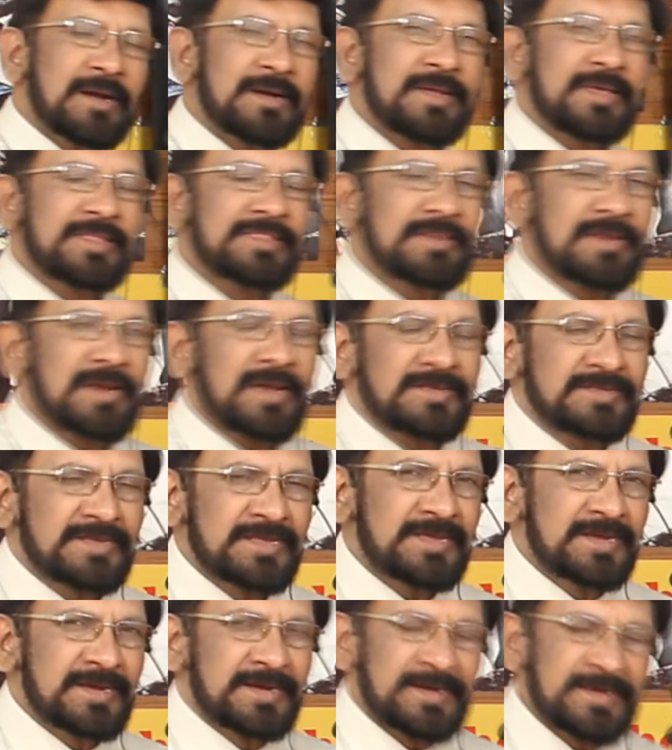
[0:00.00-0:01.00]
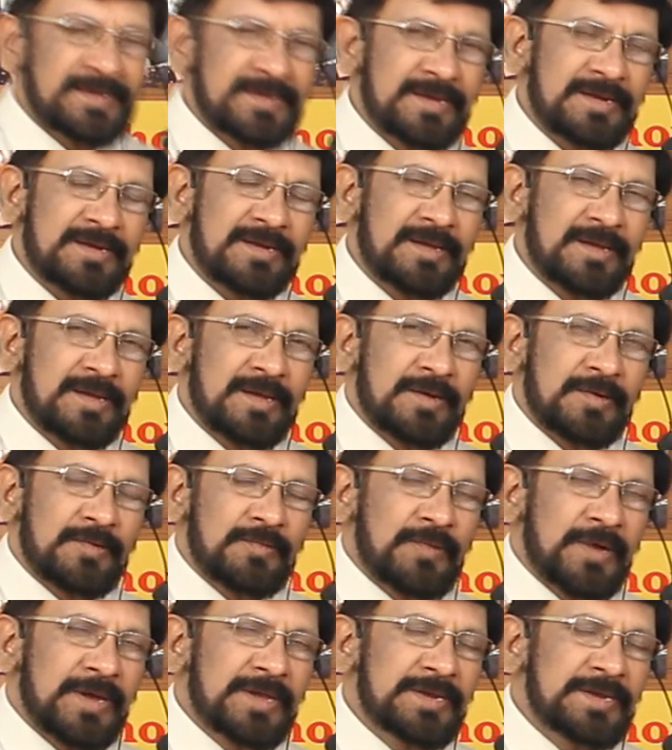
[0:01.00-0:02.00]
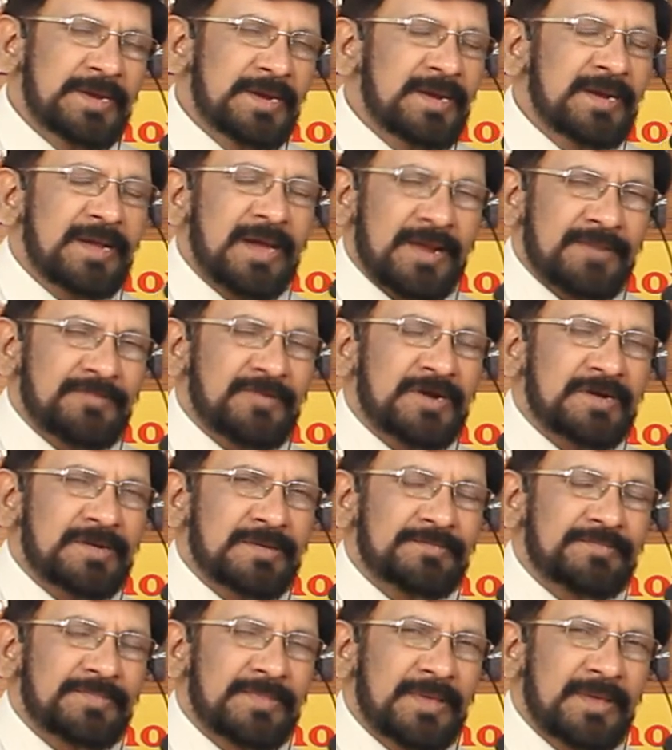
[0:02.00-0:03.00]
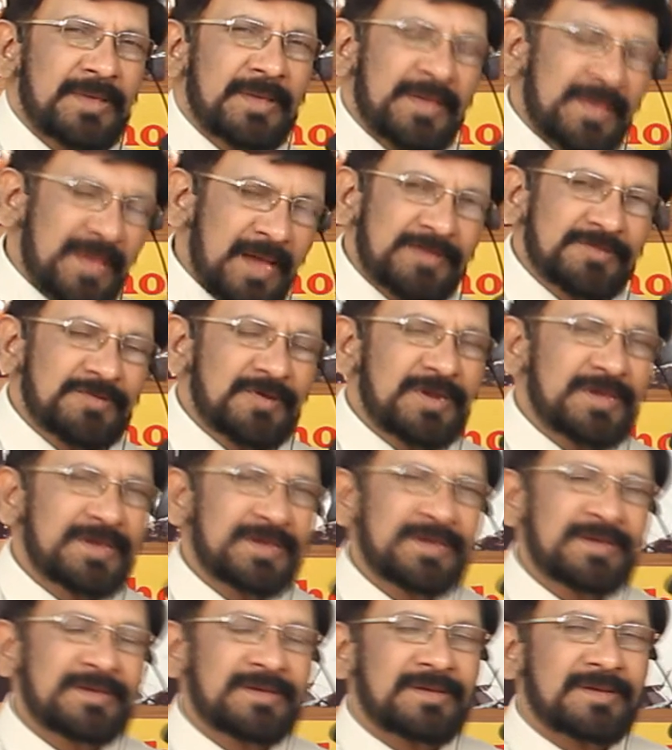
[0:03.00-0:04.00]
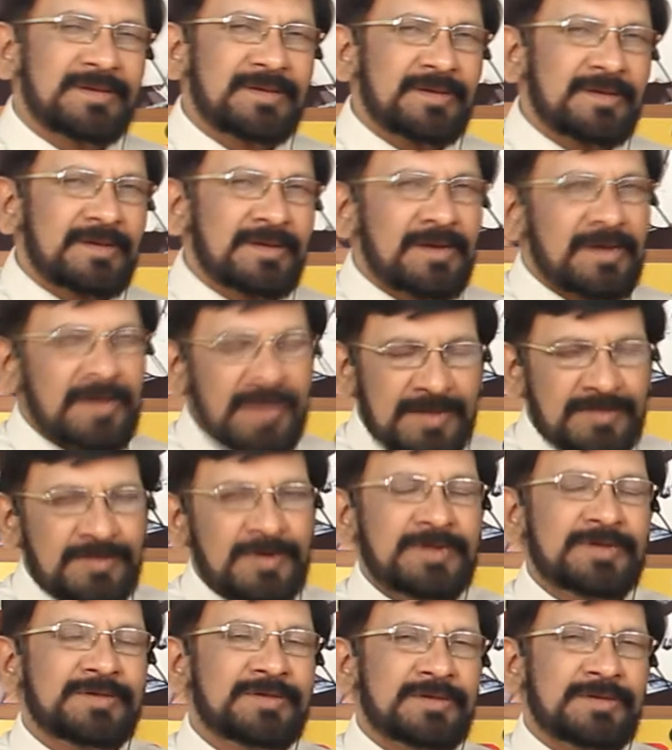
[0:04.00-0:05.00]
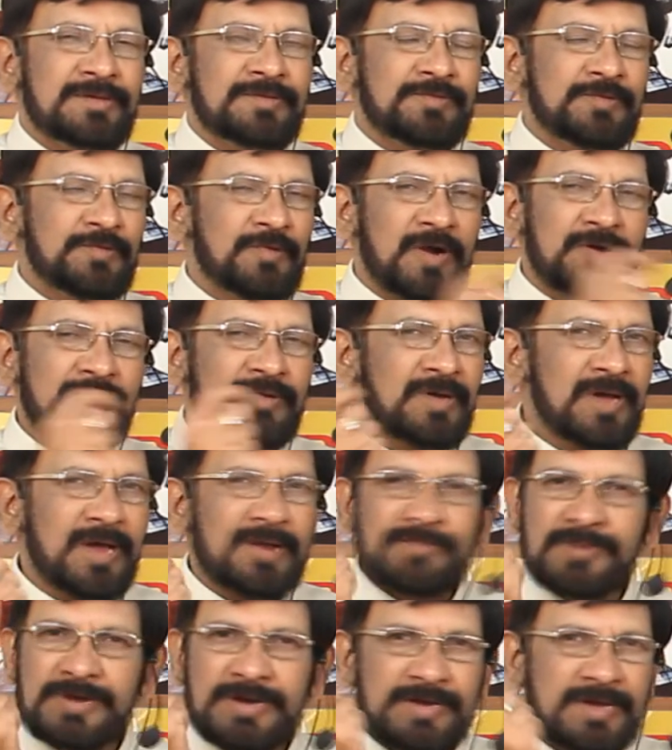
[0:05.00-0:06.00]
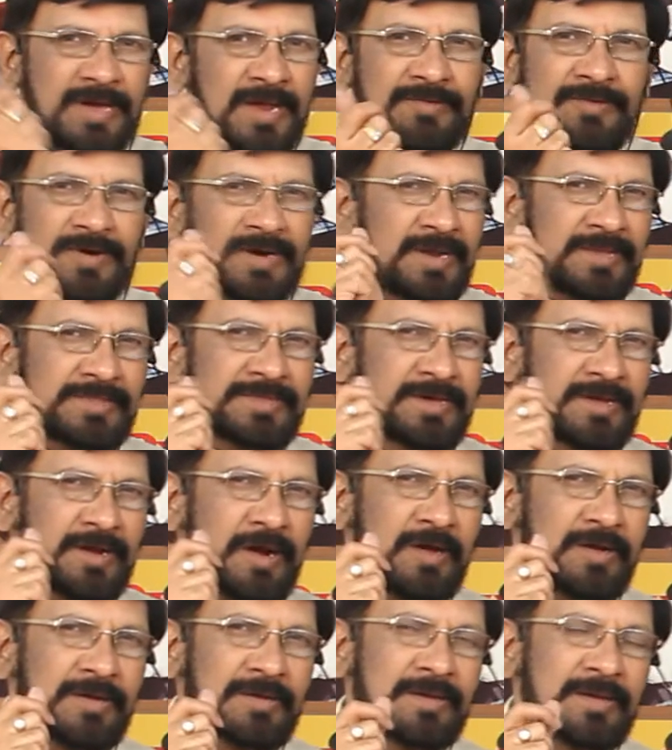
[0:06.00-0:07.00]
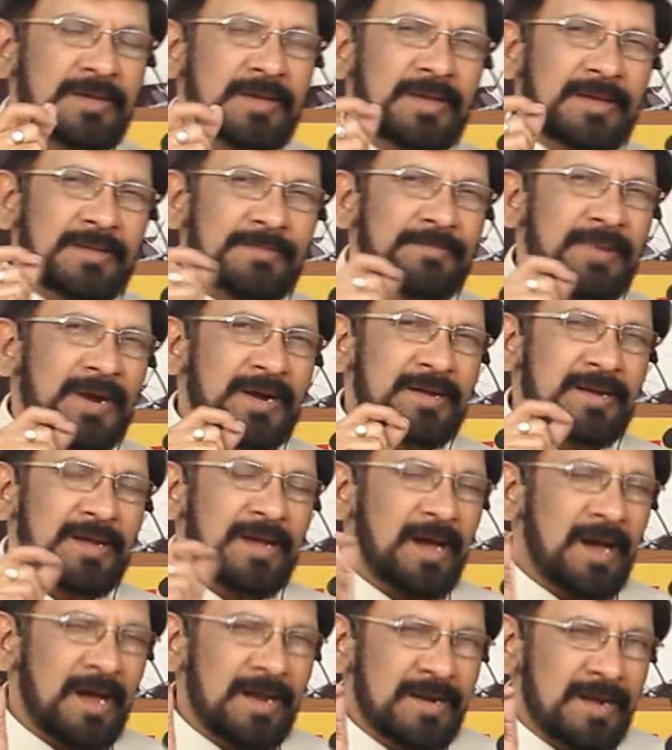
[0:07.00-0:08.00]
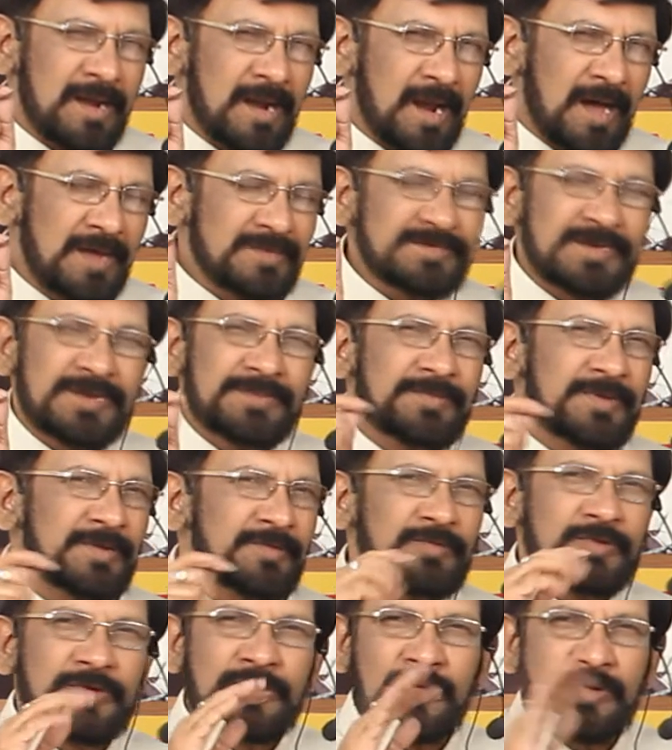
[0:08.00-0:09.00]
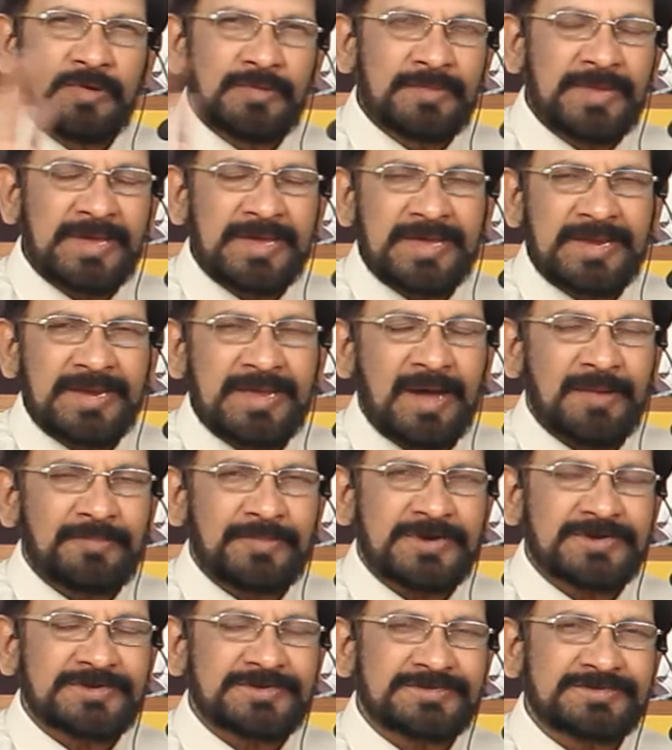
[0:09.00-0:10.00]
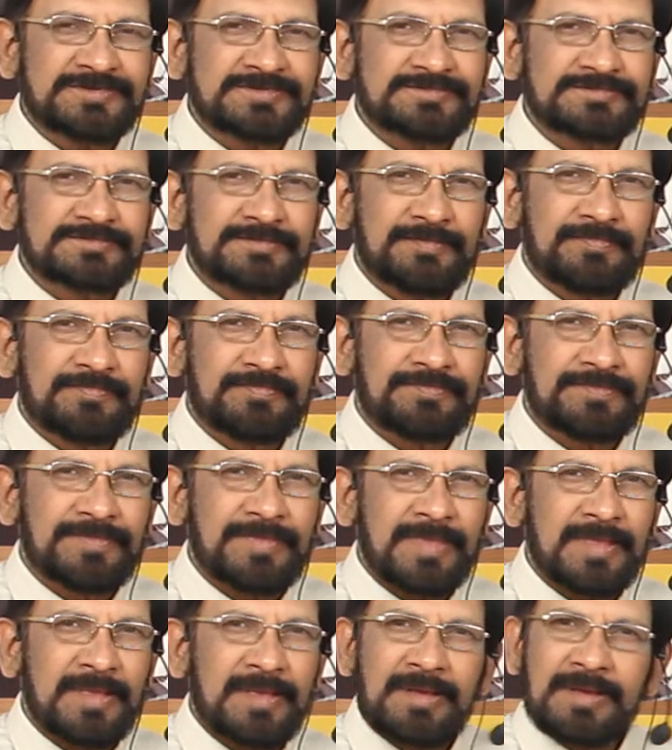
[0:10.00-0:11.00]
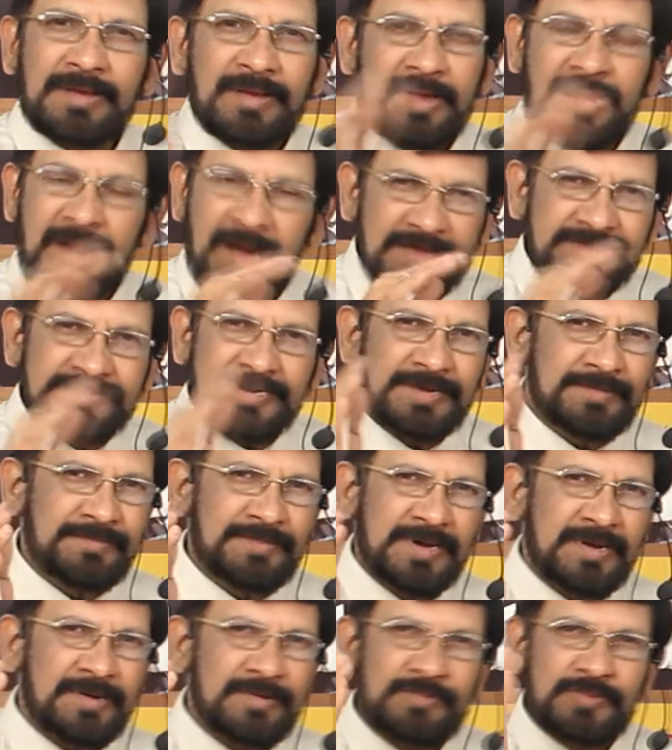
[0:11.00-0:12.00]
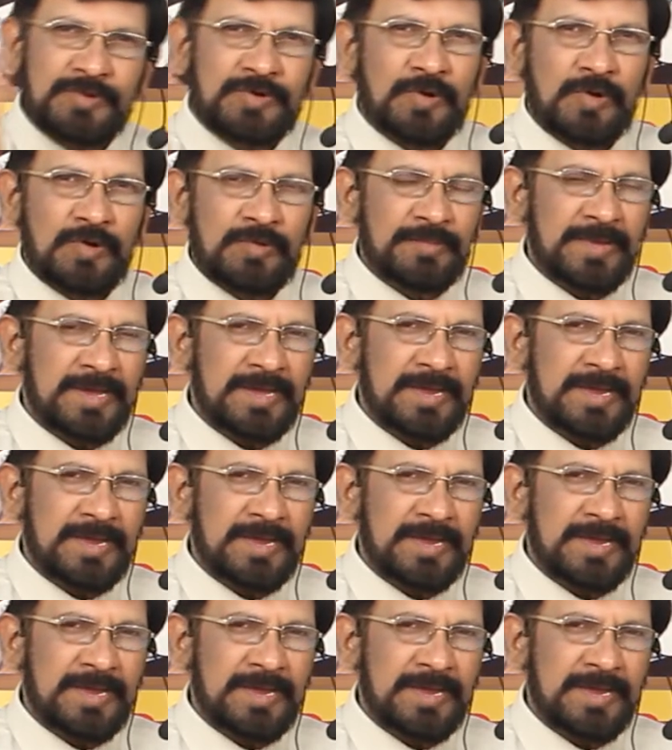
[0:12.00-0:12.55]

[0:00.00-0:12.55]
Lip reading: 10th class is integer. Why didn't convert? Actually, if you want to convert, you convert, nothing wrong. But on class number, we don't make any operations. Class number, we don't make